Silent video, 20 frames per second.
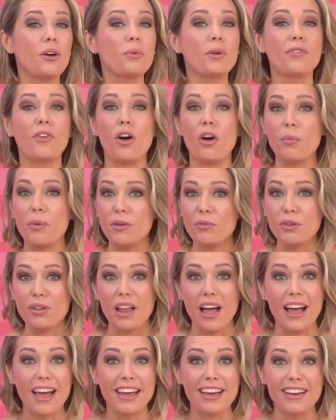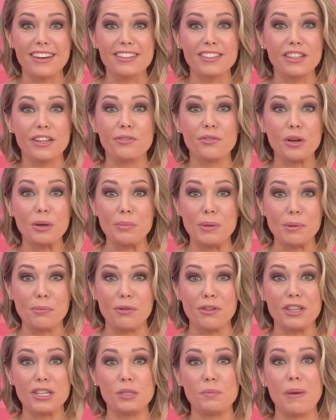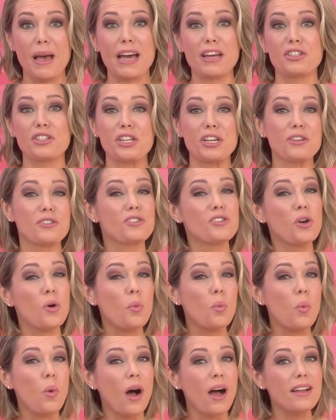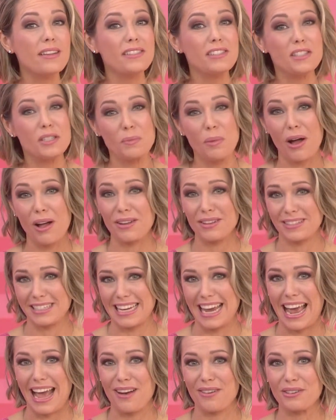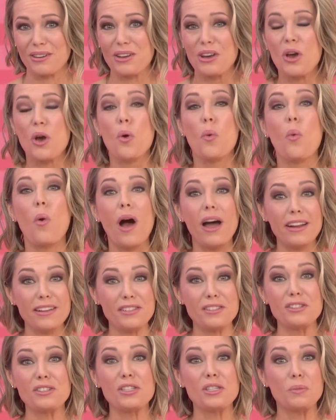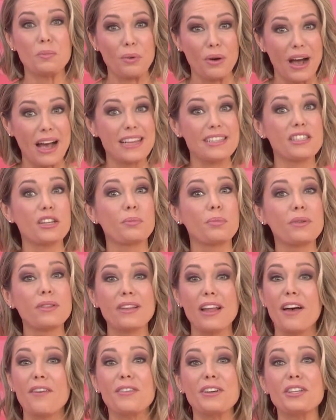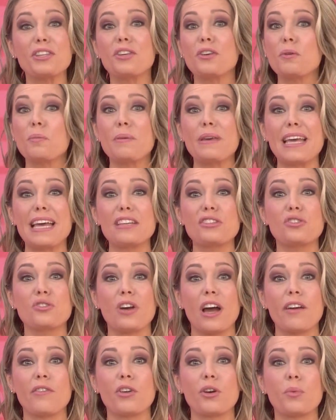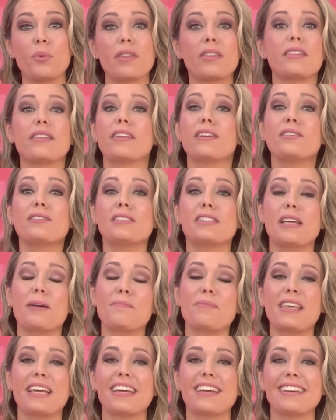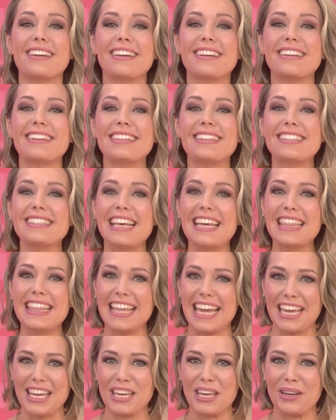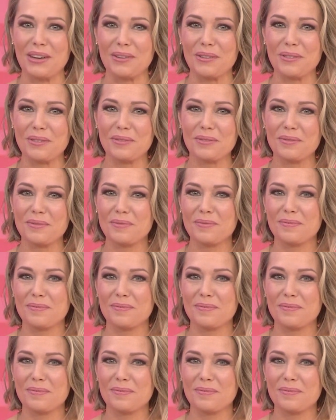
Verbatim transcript: you know, we've all been relying on delivery people this past year, so one small town wanted to surprise their beloved U P S driver with a little something to say thank you.